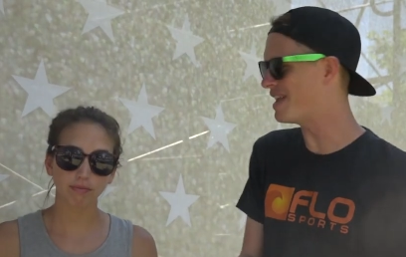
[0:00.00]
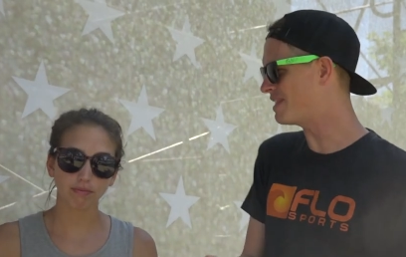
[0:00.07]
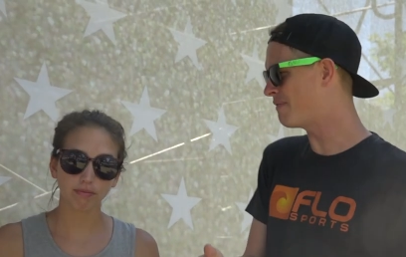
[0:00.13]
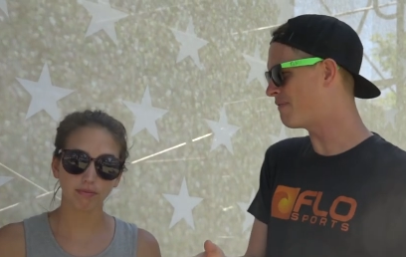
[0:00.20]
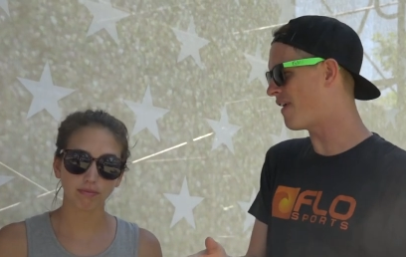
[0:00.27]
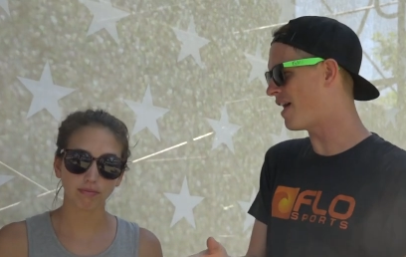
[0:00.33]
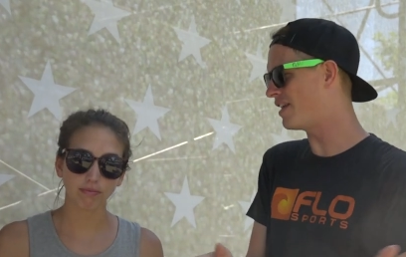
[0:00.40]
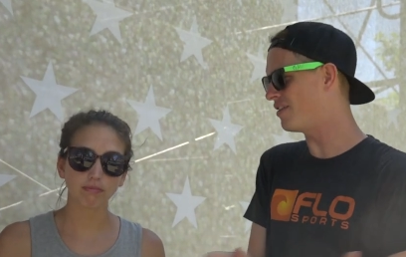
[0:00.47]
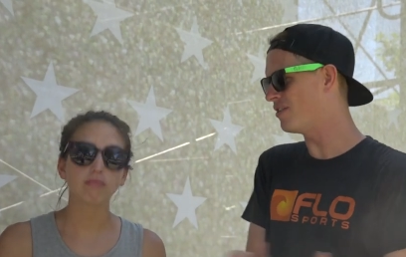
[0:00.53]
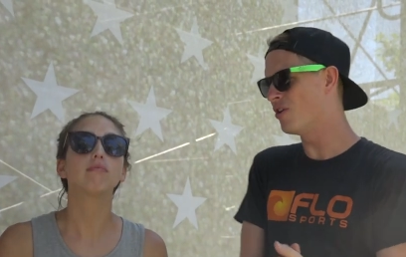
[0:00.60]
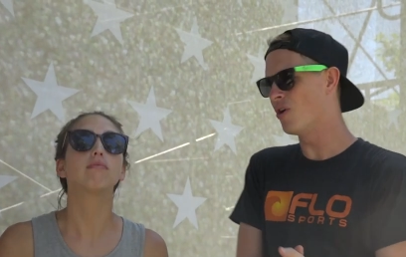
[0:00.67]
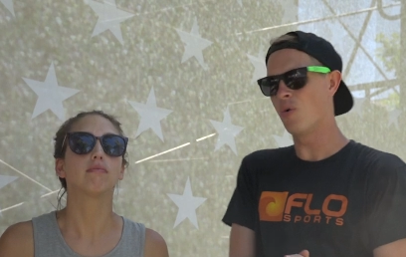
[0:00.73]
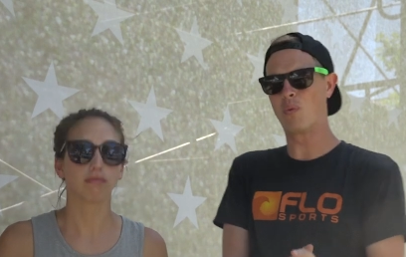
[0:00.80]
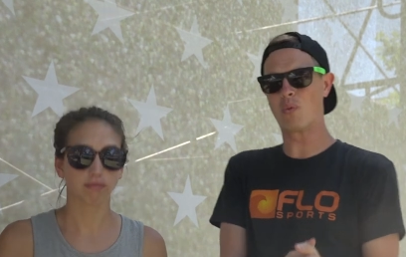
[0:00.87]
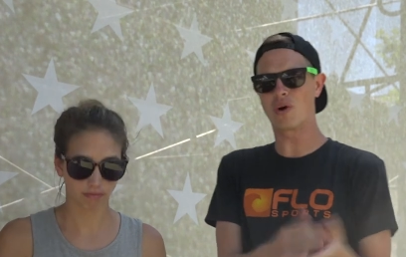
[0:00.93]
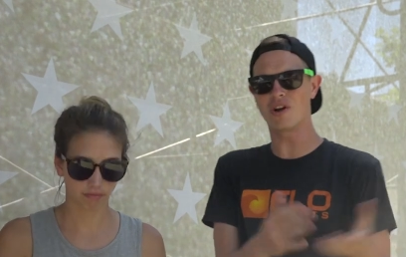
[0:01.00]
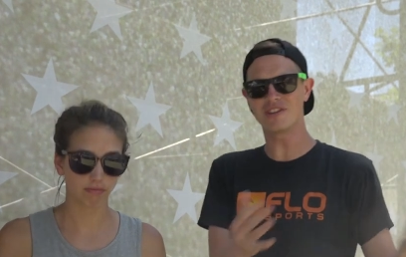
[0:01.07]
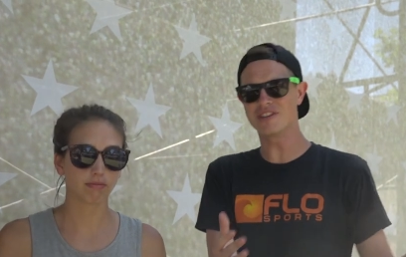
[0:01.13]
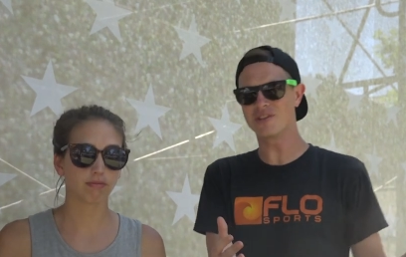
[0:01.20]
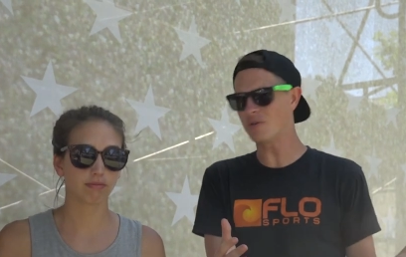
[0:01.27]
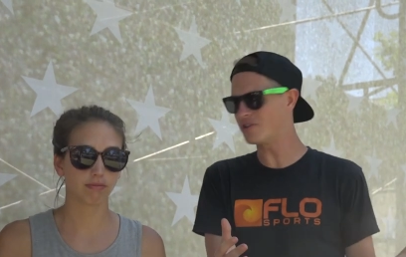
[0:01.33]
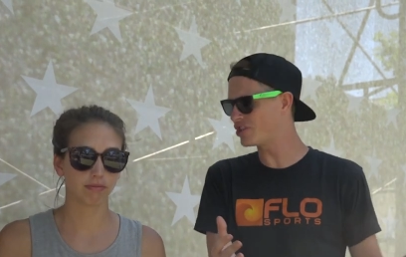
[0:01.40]
Speaker 1: make the final. World
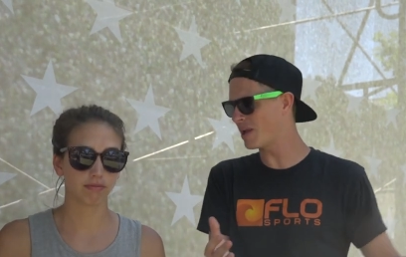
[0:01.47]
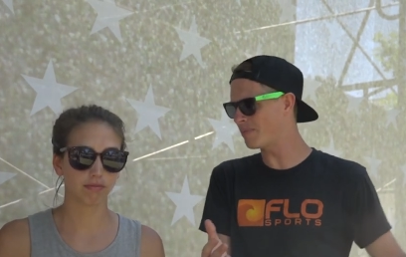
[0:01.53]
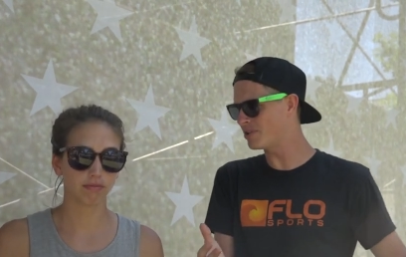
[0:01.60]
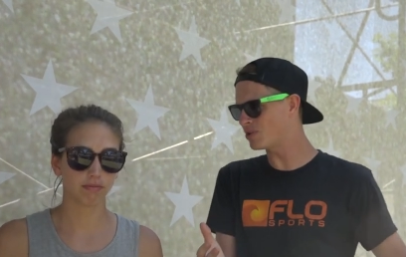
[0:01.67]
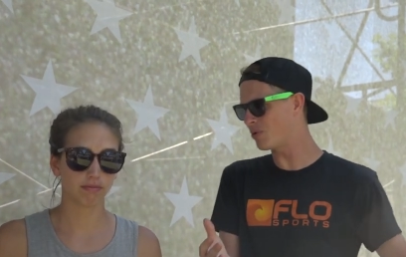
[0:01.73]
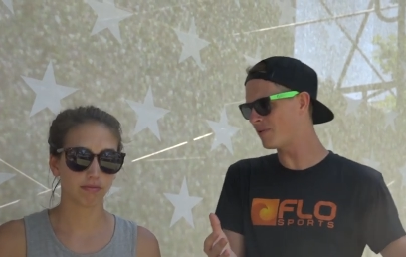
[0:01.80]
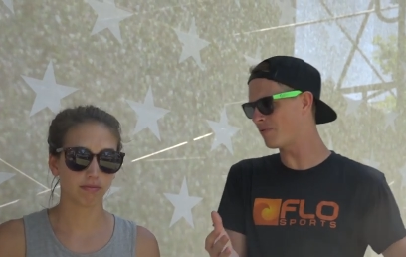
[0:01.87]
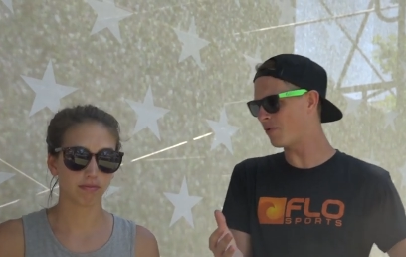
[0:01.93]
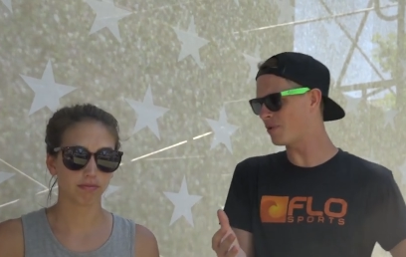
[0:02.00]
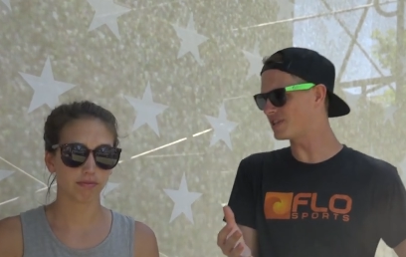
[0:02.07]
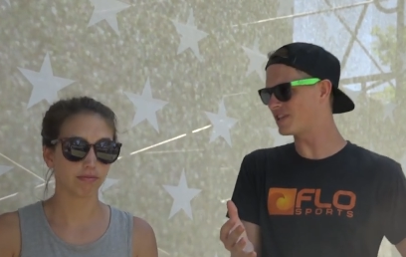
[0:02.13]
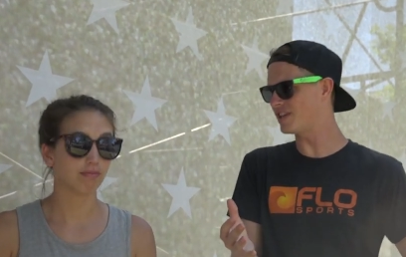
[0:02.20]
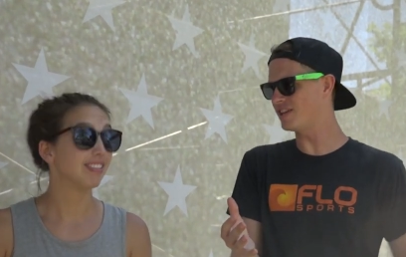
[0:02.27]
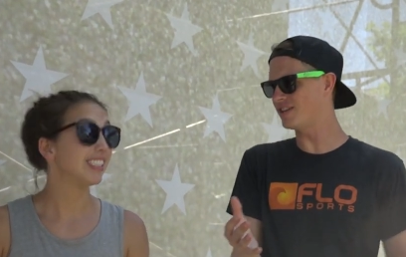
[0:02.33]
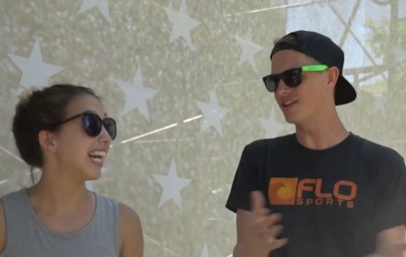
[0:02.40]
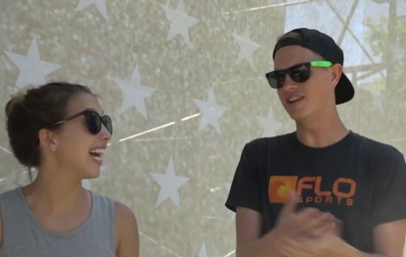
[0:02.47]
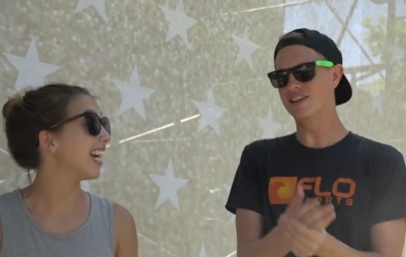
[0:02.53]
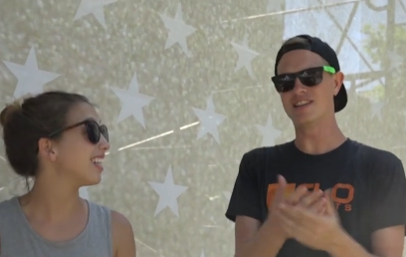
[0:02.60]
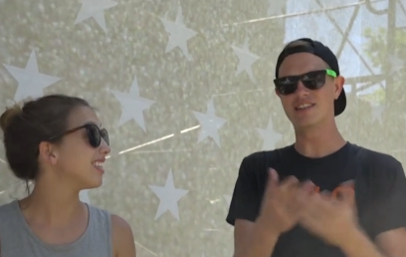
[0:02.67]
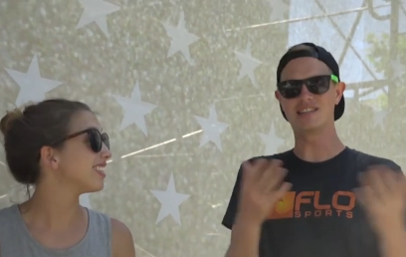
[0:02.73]
Indoor Champ in 2014. Yeah.